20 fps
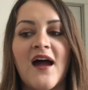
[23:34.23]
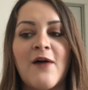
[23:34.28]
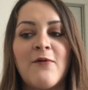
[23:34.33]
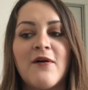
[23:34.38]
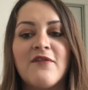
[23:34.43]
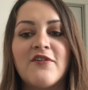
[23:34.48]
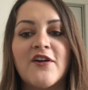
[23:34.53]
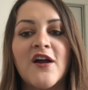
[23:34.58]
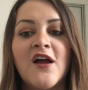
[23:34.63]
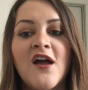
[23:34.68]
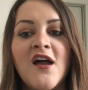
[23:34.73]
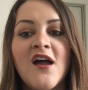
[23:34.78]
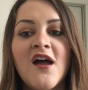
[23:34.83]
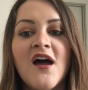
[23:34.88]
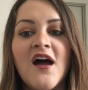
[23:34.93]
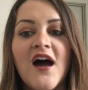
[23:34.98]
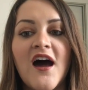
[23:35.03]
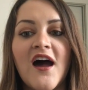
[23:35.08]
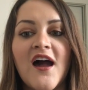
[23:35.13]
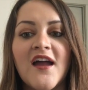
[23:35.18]
However,
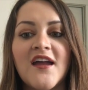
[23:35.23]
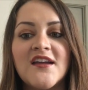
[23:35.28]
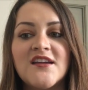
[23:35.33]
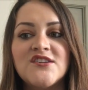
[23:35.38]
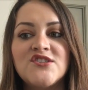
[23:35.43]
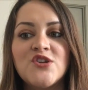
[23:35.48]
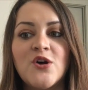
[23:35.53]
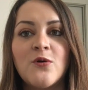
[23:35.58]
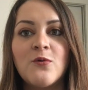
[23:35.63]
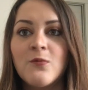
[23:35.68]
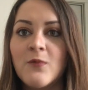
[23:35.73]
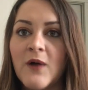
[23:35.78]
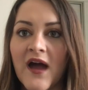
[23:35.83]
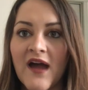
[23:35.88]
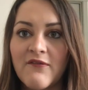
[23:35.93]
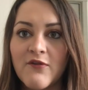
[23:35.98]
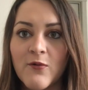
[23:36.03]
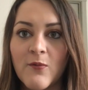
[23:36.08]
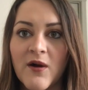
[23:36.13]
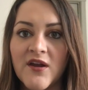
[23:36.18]
I don't
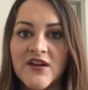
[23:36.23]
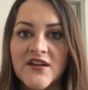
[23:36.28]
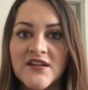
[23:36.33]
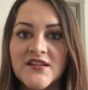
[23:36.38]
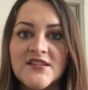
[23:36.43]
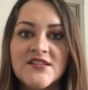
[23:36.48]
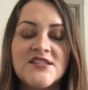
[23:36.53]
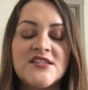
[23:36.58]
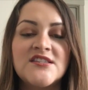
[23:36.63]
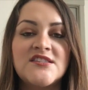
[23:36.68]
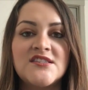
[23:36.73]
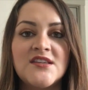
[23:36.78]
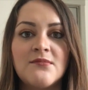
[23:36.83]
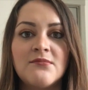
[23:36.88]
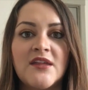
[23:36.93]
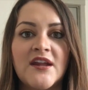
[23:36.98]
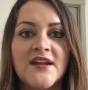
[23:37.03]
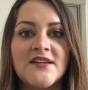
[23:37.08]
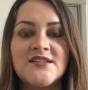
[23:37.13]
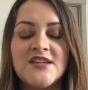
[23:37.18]
ever want it to seem
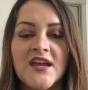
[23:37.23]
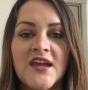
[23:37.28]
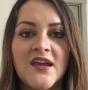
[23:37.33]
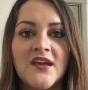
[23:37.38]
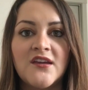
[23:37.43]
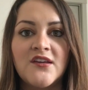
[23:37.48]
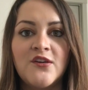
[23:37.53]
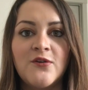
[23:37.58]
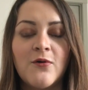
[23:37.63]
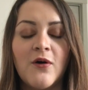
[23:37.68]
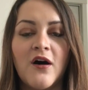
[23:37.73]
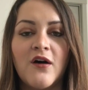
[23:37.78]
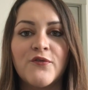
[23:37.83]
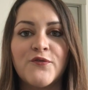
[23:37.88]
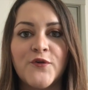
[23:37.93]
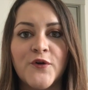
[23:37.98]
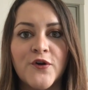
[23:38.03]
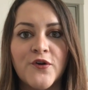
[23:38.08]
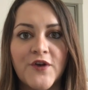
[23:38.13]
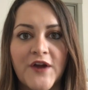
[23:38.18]
that I take you all
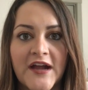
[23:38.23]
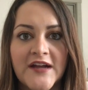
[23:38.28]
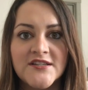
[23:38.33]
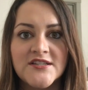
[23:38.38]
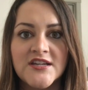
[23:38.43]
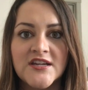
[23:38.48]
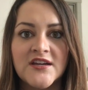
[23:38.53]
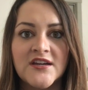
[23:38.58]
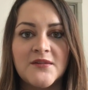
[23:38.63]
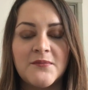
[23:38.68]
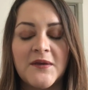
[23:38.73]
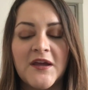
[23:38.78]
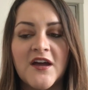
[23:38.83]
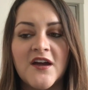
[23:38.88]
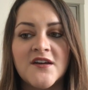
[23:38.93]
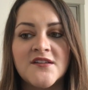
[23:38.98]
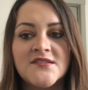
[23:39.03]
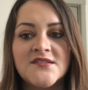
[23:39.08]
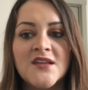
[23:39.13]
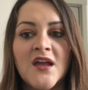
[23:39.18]
for granted,
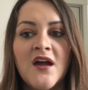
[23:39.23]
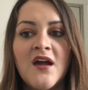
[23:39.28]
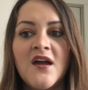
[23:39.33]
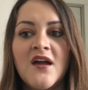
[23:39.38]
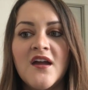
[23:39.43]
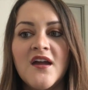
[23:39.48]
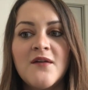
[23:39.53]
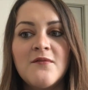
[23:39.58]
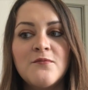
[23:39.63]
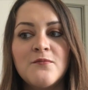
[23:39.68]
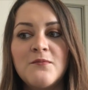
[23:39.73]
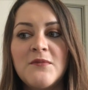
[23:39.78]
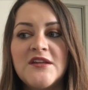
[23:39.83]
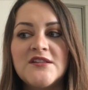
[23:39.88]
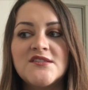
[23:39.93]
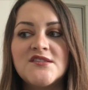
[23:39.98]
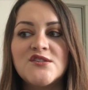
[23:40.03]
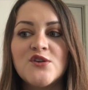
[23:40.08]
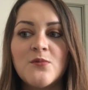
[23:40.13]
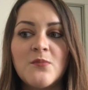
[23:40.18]
because it
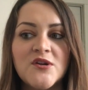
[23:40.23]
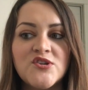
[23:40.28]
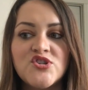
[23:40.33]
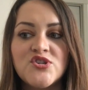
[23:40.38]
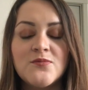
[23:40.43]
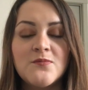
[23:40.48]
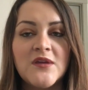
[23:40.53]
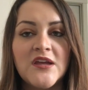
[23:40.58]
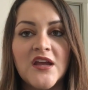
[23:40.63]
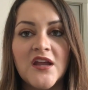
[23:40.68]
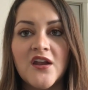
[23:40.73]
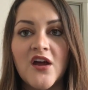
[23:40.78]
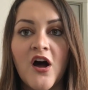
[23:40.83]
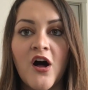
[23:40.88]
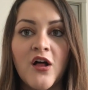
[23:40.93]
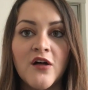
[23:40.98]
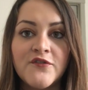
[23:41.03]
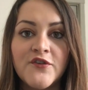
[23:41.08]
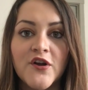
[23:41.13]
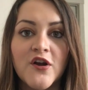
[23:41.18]
means so much to me, and
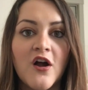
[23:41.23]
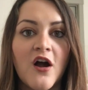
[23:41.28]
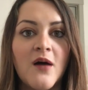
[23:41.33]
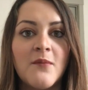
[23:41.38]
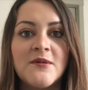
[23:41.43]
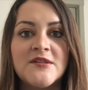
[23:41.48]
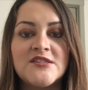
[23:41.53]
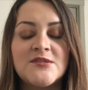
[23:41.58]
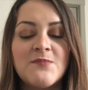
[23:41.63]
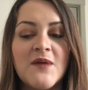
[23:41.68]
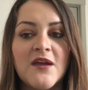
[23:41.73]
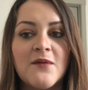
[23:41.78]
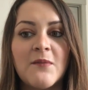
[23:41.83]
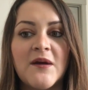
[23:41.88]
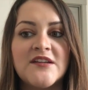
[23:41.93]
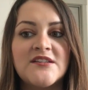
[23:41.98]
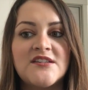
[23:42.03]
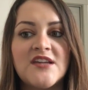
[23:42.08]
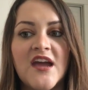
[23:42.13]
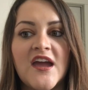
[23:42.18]
all of your comments make
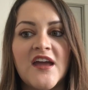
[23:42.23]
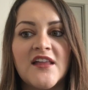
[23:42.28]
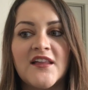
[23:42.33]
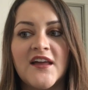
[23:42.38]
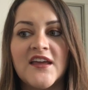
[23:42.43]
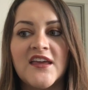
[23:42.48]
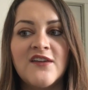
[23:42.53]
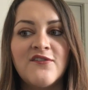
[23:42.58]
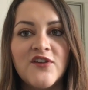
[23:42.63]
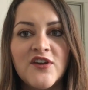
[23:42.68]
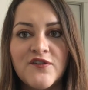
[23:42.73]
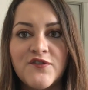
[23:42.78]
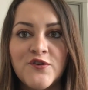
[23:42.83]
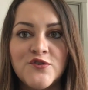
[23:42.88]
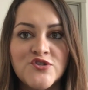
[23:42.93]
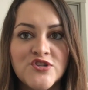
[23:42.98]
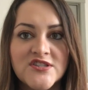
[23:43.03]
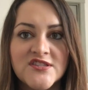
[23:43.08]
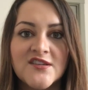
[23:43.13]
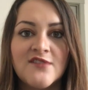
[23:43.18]
my day. Like, even if
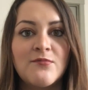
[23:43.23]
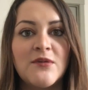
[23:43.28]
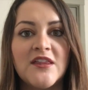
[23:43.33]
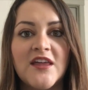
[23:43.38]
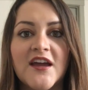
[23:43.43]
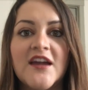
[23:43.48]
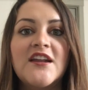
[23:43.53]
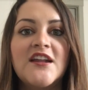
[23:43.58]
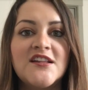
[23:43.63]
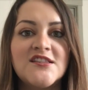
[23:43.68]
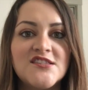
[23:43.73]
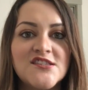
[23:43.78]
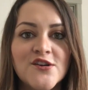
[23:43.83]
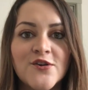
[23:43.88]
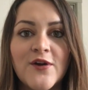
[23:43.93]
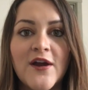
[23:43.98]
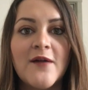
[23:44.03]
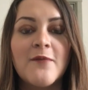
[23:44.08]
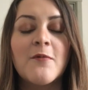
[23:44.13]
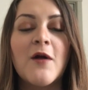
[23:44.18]
you just leave me like an
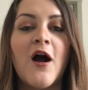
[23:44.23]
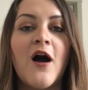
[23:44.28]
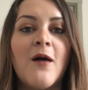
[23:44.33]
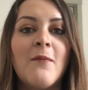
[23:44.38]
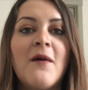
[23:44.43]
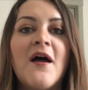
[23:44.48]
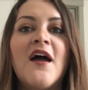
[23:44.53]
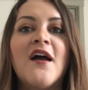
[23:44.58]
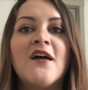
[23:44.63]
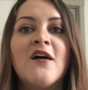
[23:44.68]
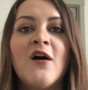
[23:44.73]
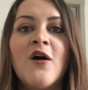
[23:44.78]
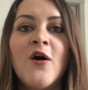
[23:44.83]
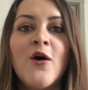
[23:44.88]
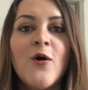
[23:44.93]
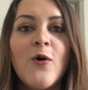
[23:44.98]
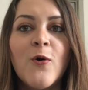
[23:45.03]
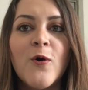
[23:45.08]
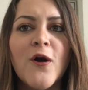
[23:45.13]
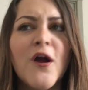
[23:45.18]
Instagram comment
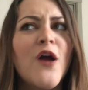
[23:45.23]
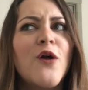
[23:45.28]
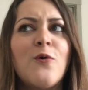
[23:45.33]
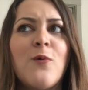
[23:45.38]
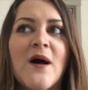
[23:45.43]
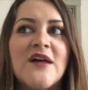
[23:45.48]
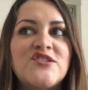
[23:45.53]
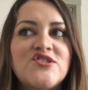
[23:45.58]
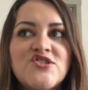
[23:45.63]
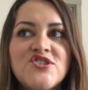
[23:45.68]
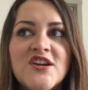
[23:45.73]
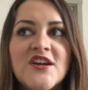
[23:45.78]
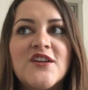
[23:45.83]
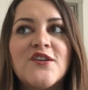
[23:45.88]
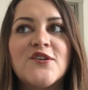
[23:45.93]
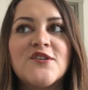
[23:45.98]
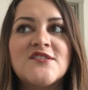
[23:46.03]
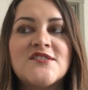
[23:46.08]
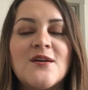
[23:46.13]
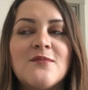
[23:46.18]
or a
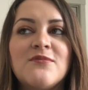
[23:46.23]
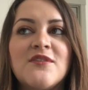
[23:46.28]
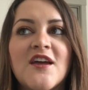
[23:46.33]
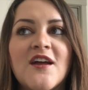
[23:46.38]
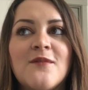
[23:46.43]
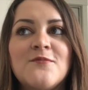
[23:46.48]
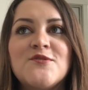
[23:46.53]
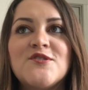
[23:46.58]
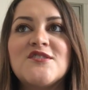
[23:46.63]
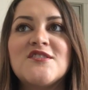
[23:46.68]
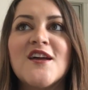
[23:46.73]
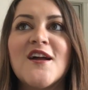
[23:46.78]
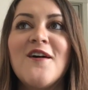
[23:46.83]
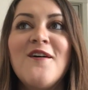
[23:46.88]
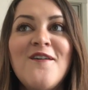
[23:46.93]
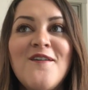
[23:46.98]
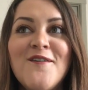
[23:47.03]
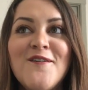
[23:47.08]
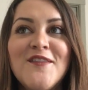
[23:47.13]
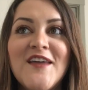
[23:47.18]
question or something, I'm just like,
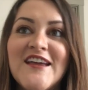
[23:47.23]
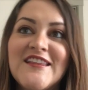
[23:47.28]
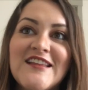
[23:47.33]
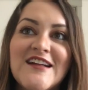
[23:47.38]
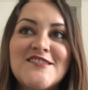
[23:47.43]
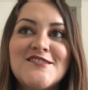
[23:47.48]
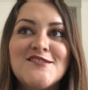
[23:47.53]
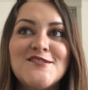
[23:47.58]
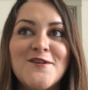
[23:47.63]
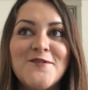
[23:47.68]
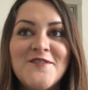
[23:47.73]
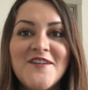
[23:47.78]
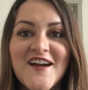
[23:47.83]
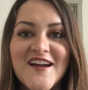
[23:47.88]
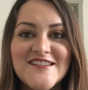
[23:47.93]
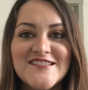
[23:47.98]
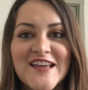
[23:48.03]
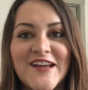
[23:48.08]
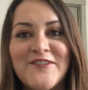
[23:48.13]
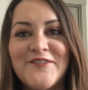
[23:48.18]
oh, like, that's so
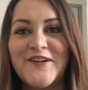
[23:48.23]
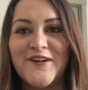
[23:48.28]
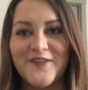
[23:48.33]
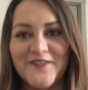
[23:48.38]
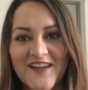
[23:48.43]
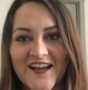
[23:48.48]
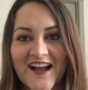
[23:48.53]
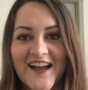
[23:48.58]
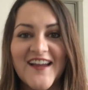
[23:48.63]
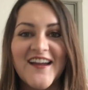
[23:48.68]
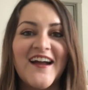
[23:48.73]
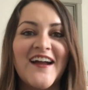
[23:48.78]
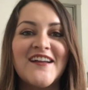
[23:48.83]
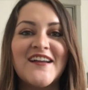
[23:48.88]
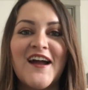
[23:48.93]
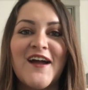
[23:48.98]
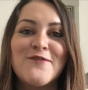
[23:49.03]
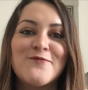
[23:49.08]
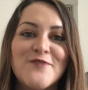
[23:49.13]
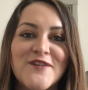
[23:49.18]
nice. I don't know, like,
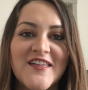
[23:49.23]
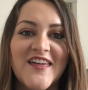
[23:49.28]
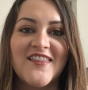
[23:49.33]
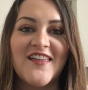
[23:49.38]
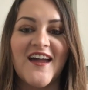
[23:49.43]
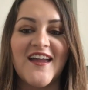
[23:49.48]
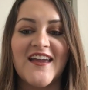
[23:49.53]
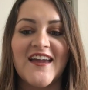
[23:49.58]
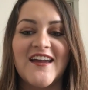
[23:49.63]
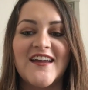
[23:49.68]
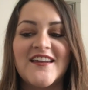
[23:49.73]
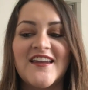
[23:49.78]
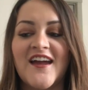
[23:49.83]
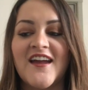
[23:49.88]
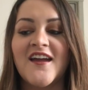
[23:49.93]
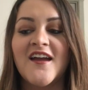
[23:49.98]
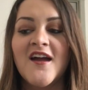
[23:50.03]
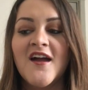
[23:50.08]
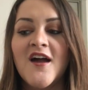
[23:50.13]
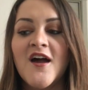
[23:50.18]
I, I, I really like it, and
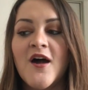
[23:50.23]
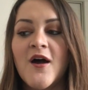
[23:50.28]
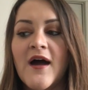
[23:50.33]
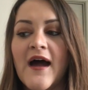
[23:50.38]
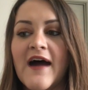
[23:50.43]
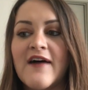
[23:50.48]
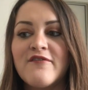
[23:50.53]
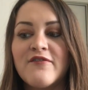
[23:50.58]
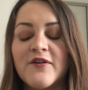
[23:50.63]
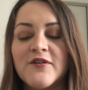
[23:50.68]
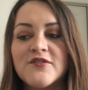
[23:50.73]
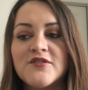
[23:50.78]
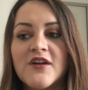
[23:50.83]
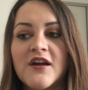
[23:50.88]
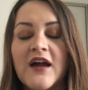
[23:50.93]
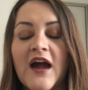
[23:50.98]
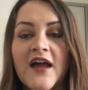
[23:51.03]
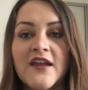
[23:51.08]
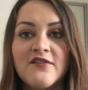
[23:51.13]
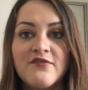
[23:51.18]
I have
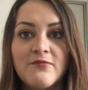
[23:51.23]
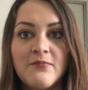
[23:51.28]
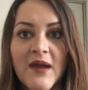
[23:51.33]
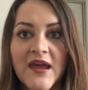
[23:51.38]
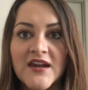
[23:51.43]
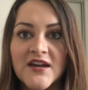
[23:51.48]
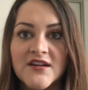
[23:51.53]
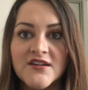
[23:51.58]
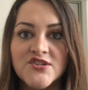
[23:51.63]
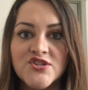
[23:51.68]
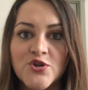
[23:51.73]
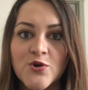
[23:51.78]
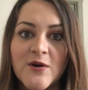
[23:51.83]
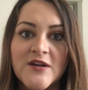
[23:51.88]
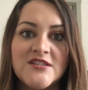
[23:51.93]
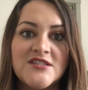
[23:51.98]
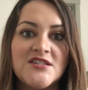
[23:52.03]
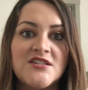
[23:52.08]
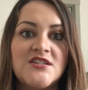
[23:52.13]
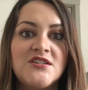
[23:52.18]
kind of made it a
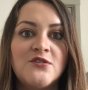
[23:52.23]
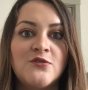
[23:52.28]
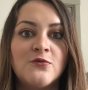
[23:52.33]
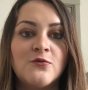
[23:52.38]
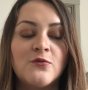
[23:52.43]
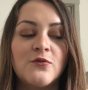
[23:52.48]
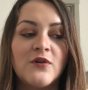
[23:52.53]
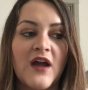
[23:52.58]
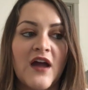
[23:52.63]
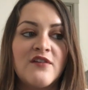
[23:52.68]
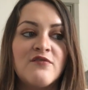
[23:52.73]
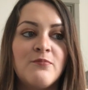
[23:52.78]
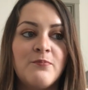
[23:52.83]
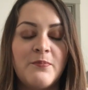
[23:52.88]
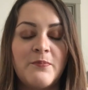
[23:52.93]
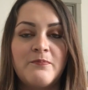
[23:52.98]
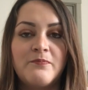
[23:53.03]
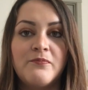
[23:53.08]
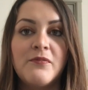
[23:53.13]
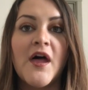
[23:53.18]
choice to kind of
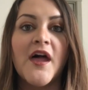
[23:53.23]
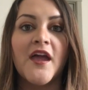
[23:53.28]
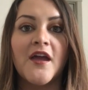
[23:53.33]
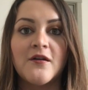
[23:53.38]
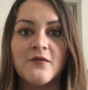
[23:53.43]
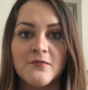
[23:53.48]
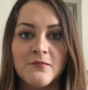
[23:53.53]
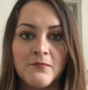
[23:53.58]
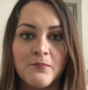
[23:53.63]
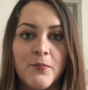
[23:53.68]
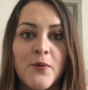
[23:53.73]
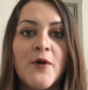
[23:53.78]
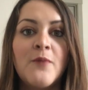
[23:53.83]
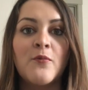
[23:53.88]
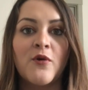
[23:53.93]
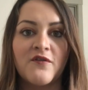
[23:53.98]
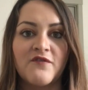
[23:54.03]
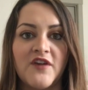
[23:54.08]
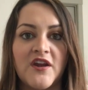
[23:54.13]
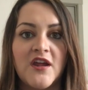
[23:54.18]
like put
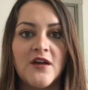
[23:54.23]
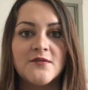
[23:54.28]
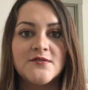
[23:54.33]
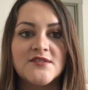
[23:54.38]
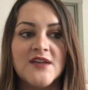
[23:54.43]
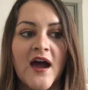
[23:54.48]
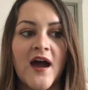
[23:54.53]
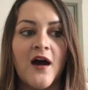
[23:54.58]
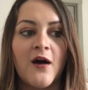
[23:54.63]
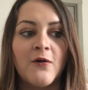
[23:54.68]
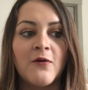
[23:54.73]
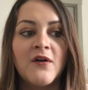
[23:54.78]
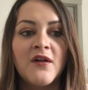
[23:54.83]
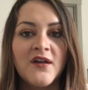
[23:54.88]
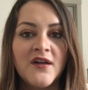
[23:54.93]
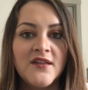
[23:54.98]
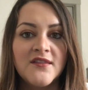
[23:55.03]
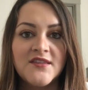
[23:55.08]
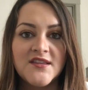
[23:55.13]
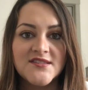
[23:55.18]
more videos out
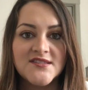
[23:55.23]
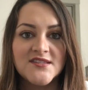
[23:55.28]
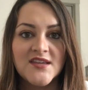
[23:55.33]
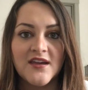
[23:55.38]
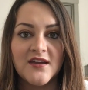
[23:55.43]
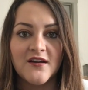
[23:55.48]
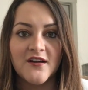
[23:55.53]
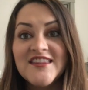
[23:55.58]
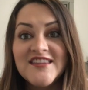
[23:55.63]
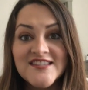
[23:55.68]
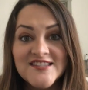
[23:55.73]
this year.